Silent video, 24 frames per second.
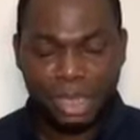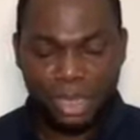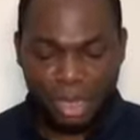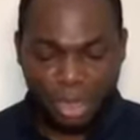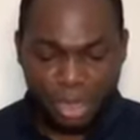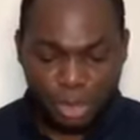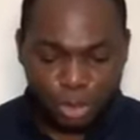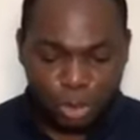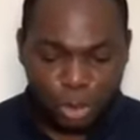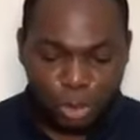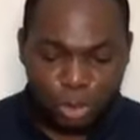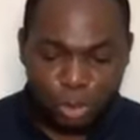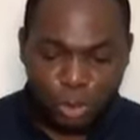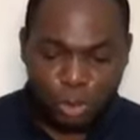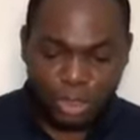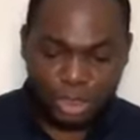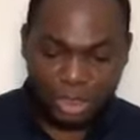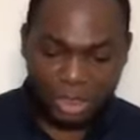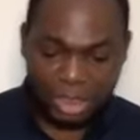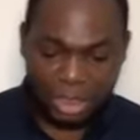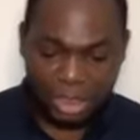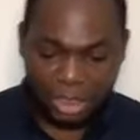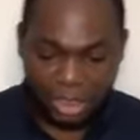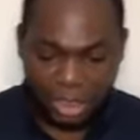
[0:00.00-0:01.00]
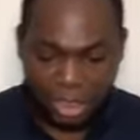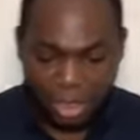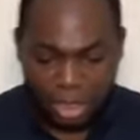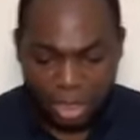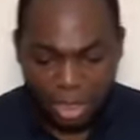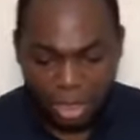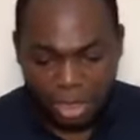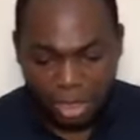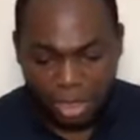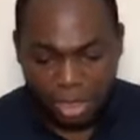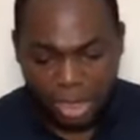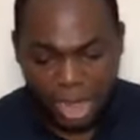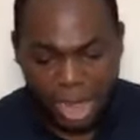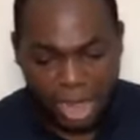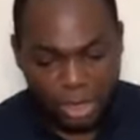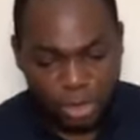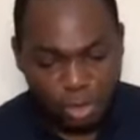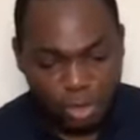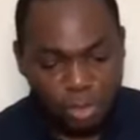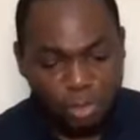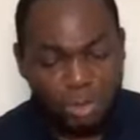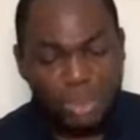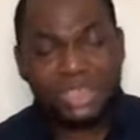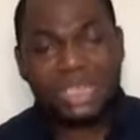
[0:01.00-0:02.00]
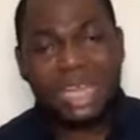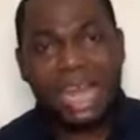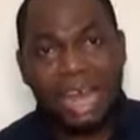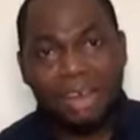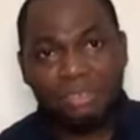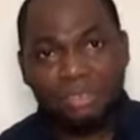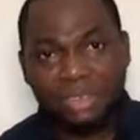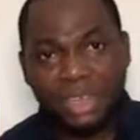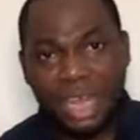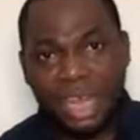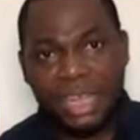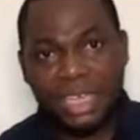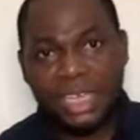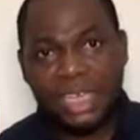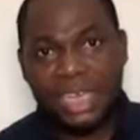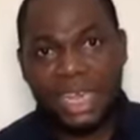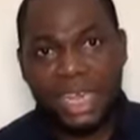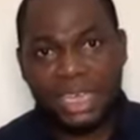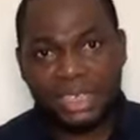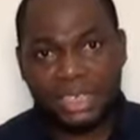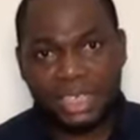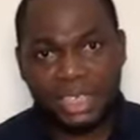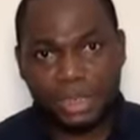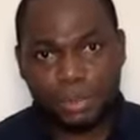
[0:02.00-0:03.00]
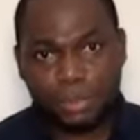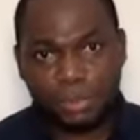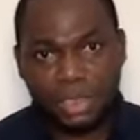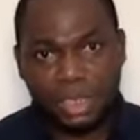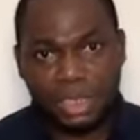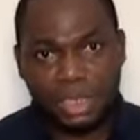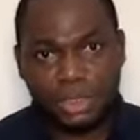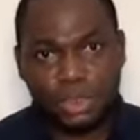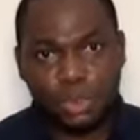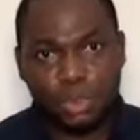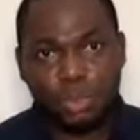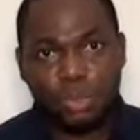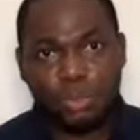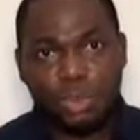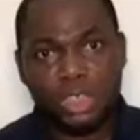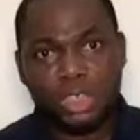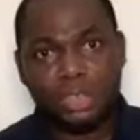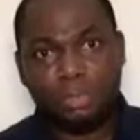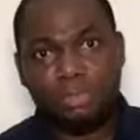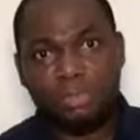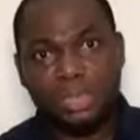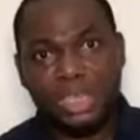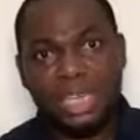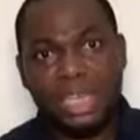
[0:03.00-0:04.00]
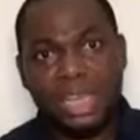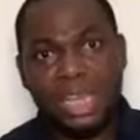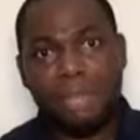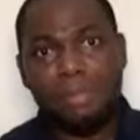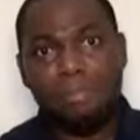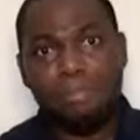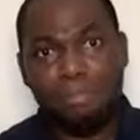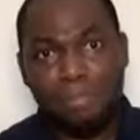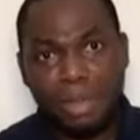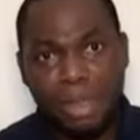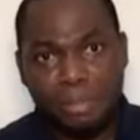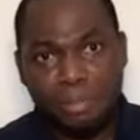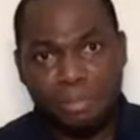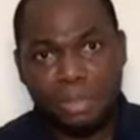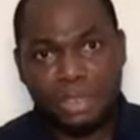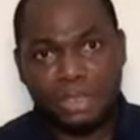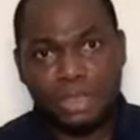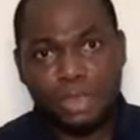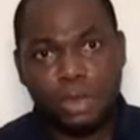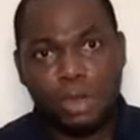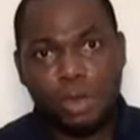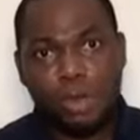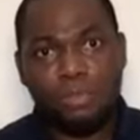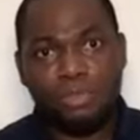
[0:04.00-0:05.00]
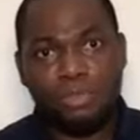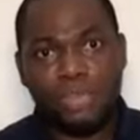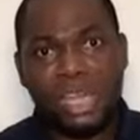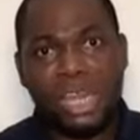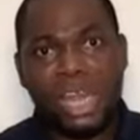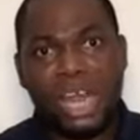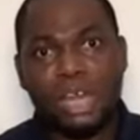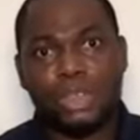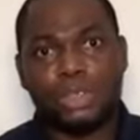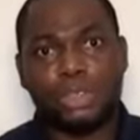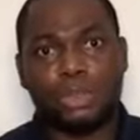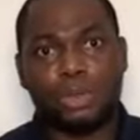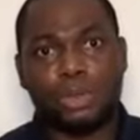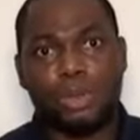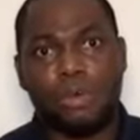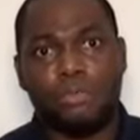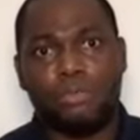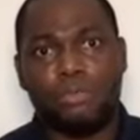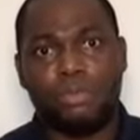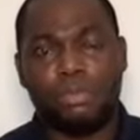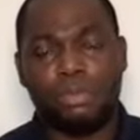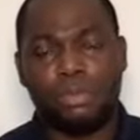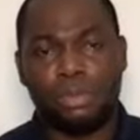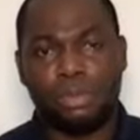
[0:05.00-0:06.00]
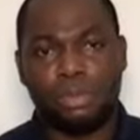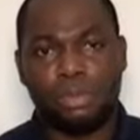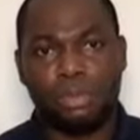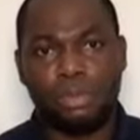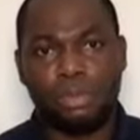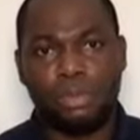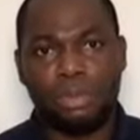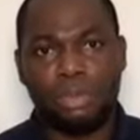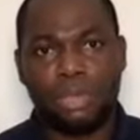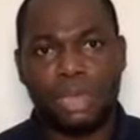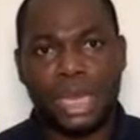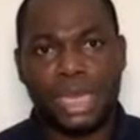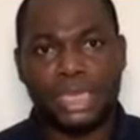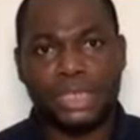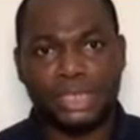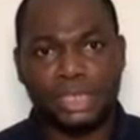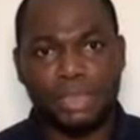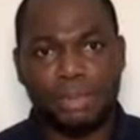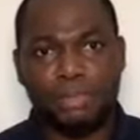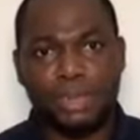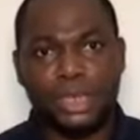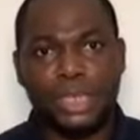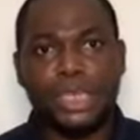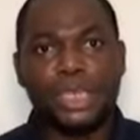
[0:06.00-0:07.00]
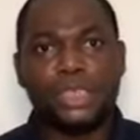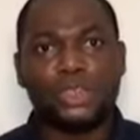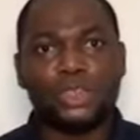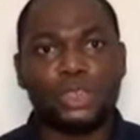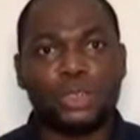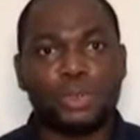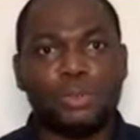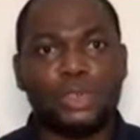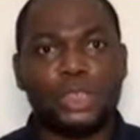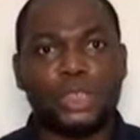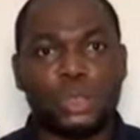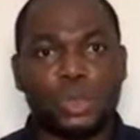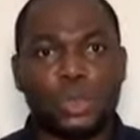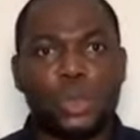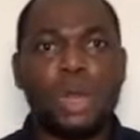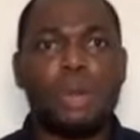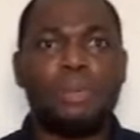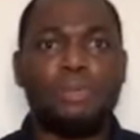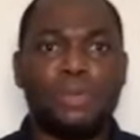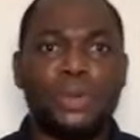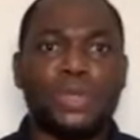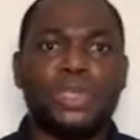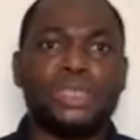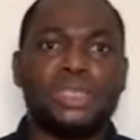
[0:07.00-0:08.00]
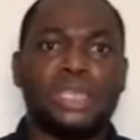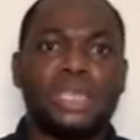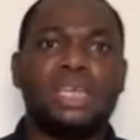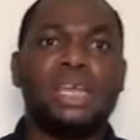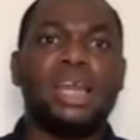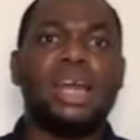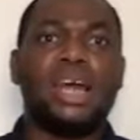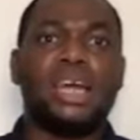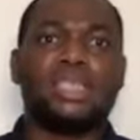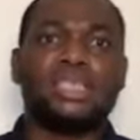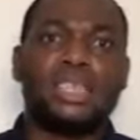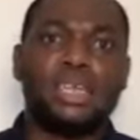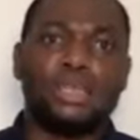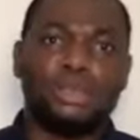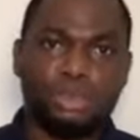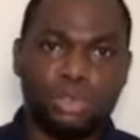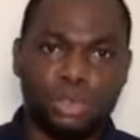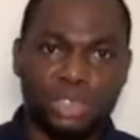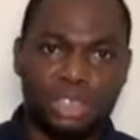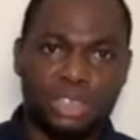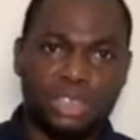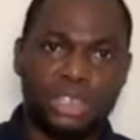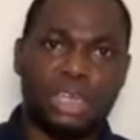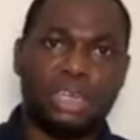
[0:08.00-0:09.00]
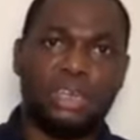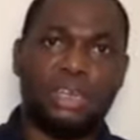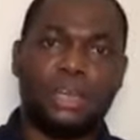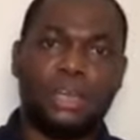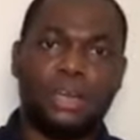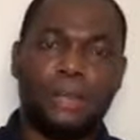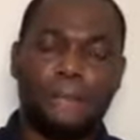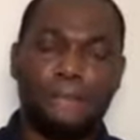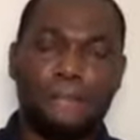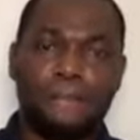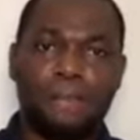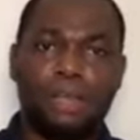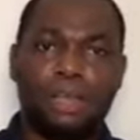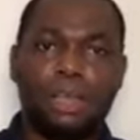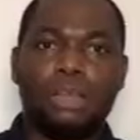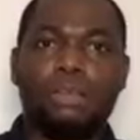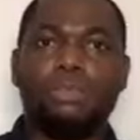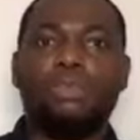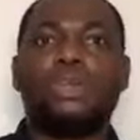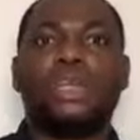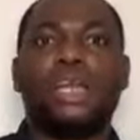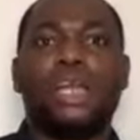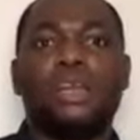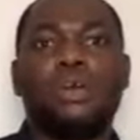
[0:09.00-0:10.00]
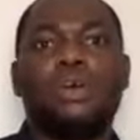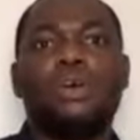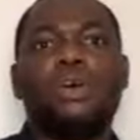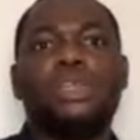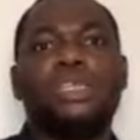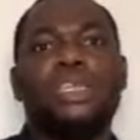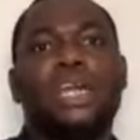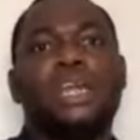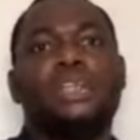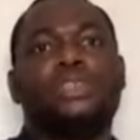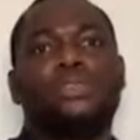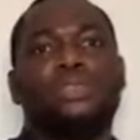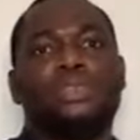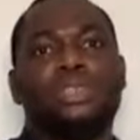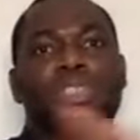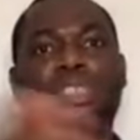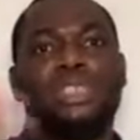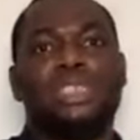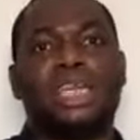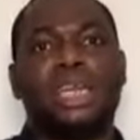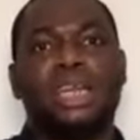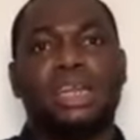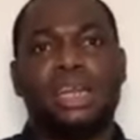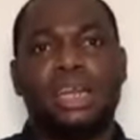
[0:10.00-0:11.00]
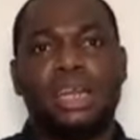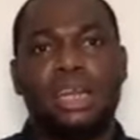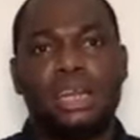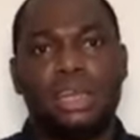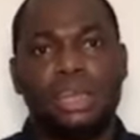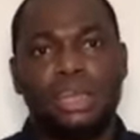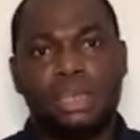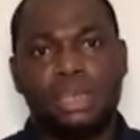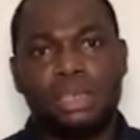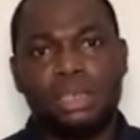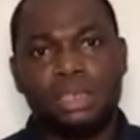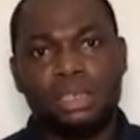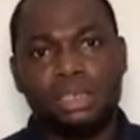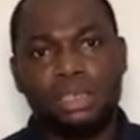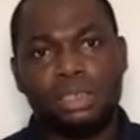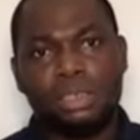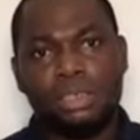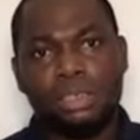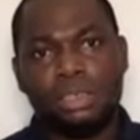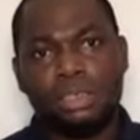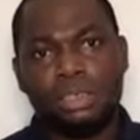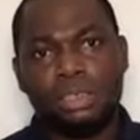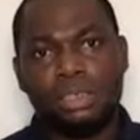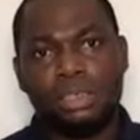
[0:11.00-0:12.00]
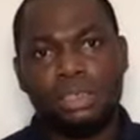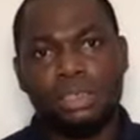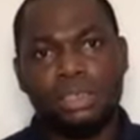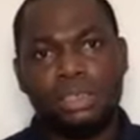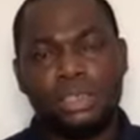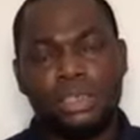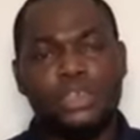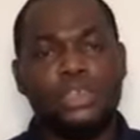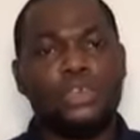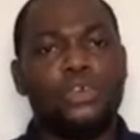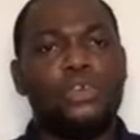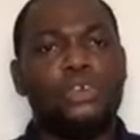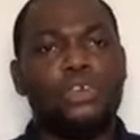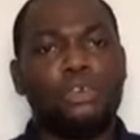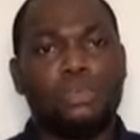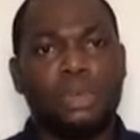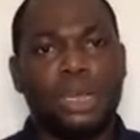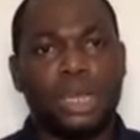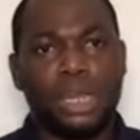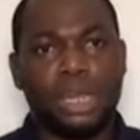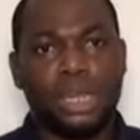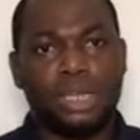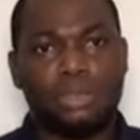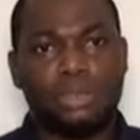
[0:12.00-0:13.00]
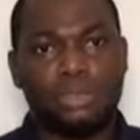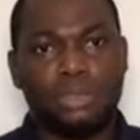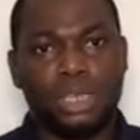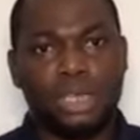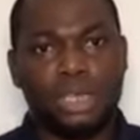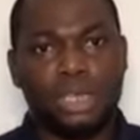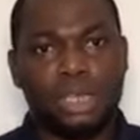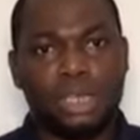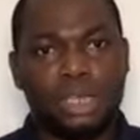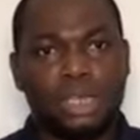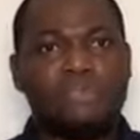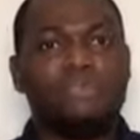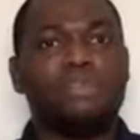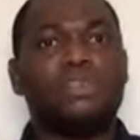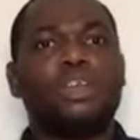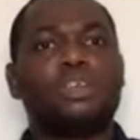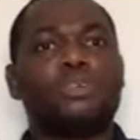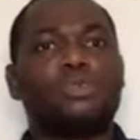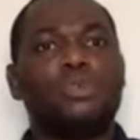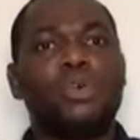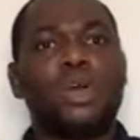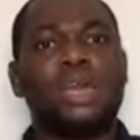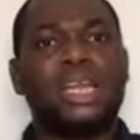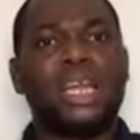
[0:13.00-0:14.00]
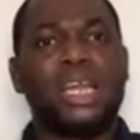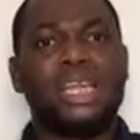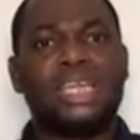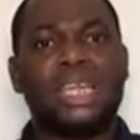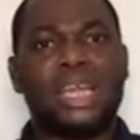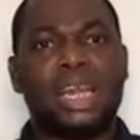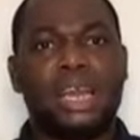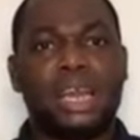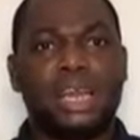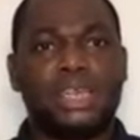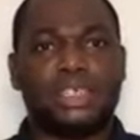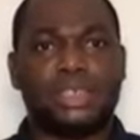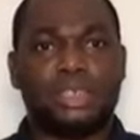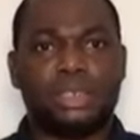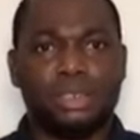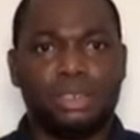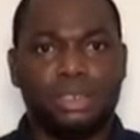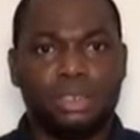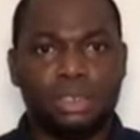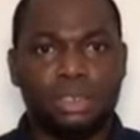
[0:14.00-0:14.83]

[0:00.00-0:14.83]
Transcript: So you see, And you must have 10 years experience. You must be a member of the House of Assembly to be so appointed as Attorney General. Look at all the Attorney General in Yoruba land today. They've not won any election.